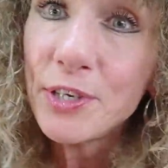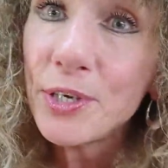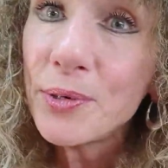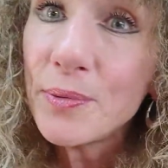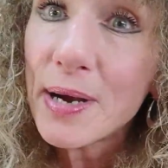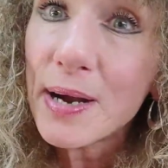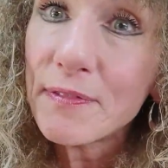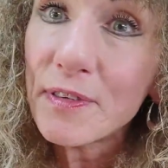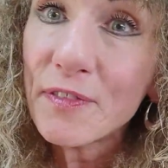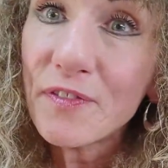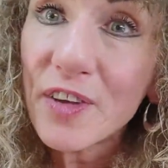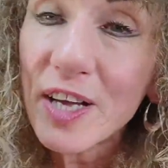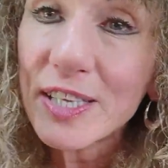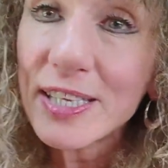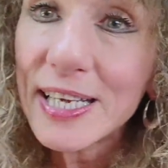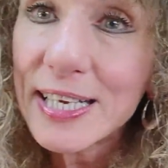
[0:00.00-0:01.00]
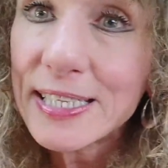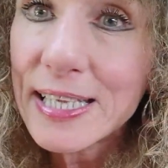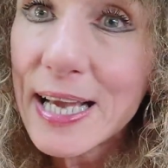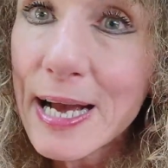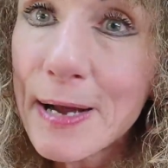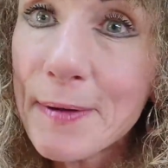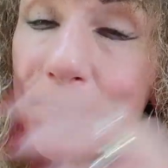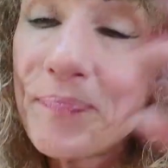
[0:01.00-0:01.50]
you ever felt like
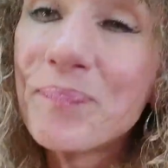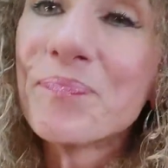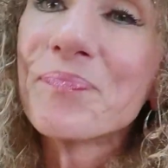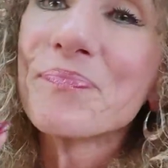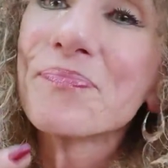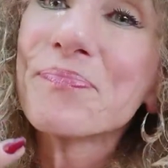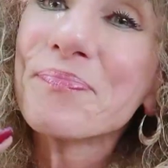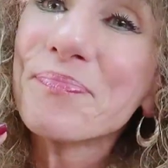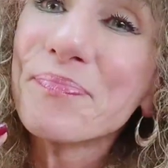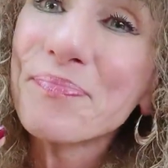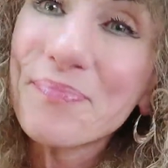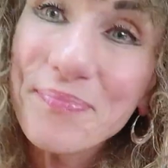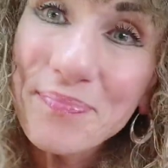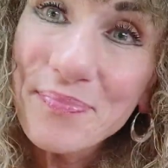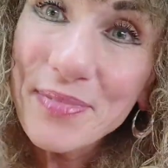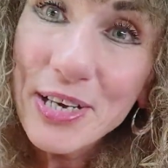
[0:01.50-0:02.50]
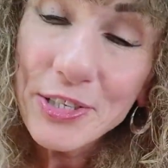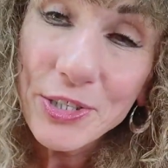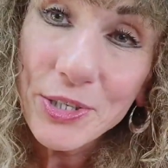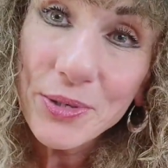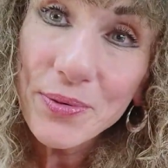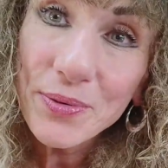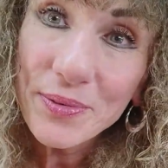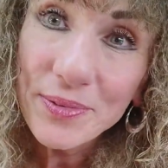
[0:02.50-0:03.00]
that? Do
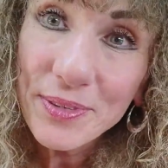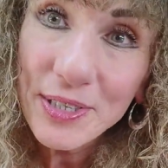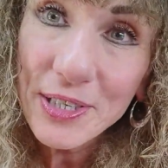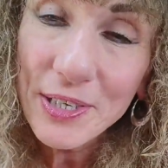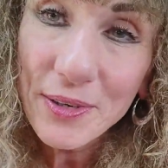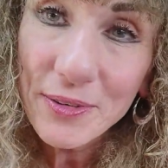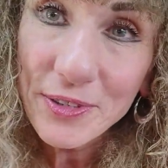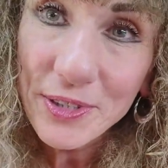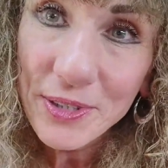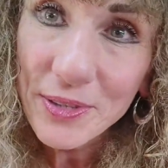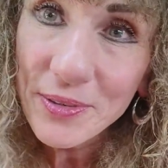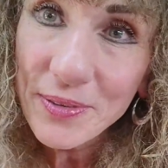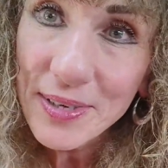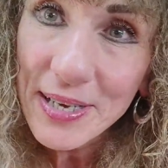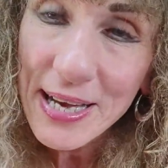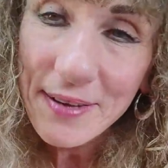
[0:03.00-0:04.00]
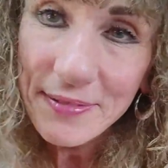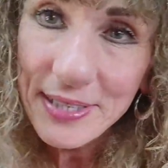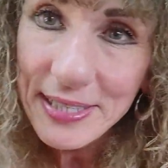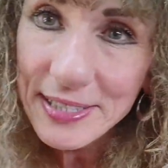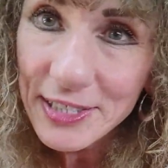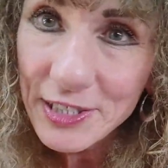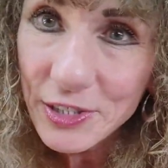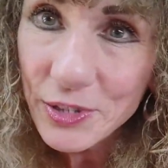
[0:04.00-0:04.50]
you have
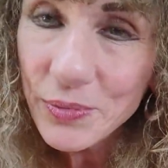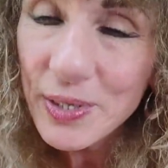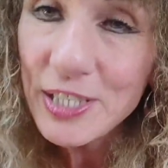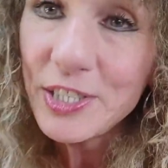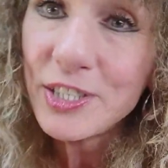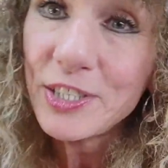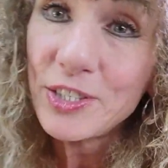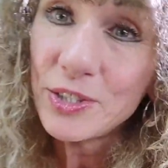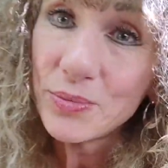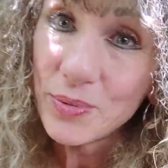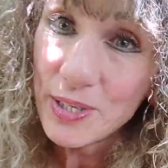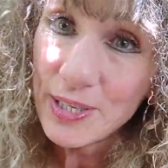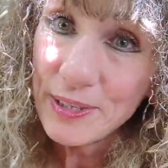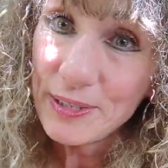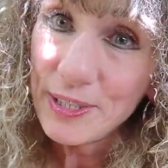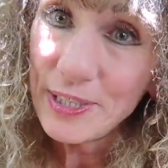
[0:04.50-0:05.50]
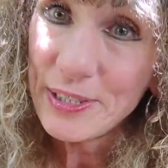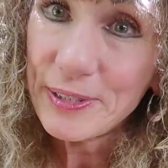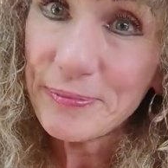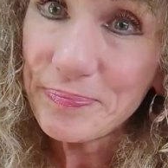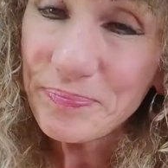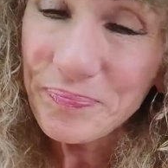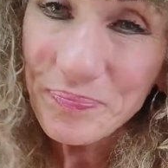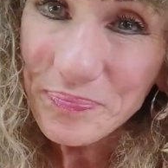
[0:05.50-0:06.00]
any situations where, you know,
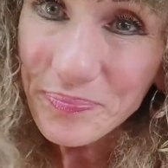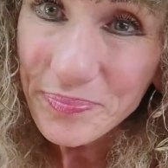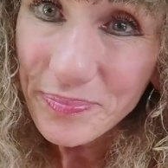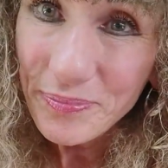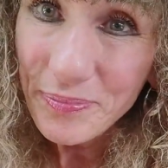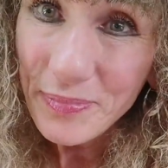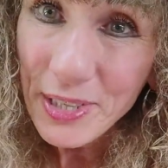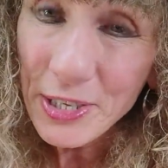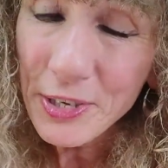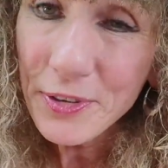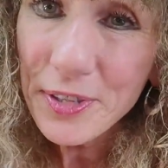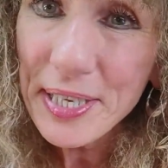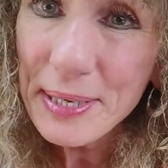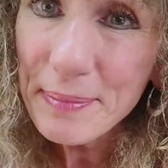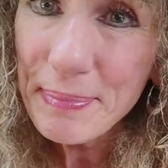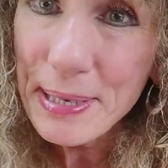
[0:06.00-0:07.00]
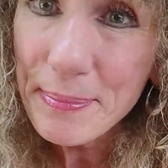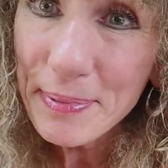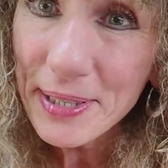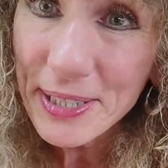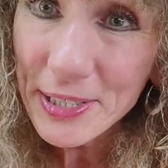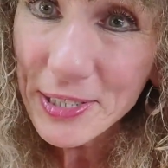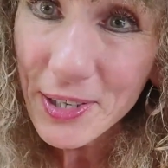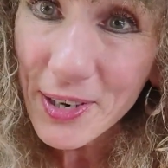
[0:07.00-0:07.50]
you think
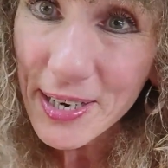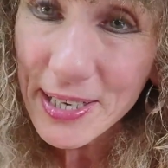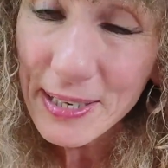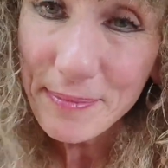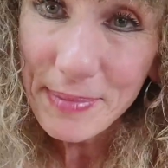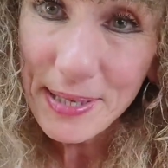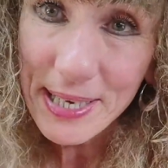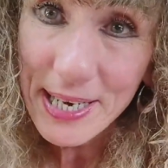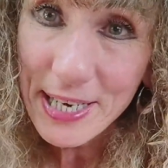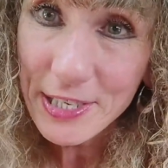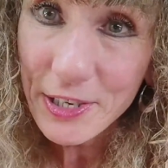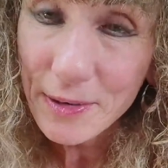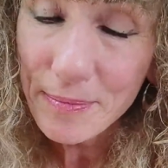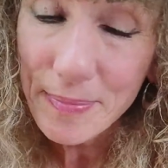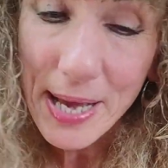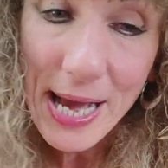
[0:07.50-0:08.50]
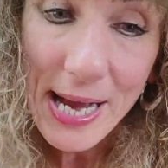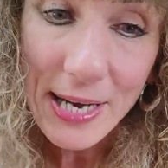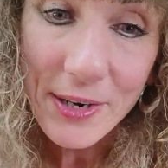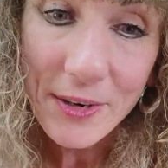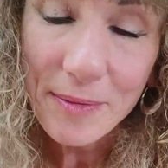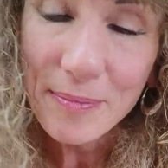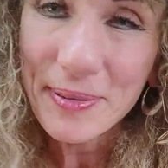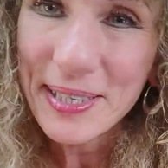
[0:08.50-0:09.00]
people are talking behind your
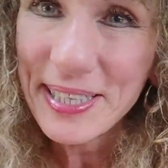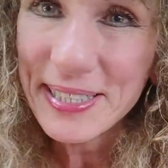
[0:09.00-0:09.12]
back, or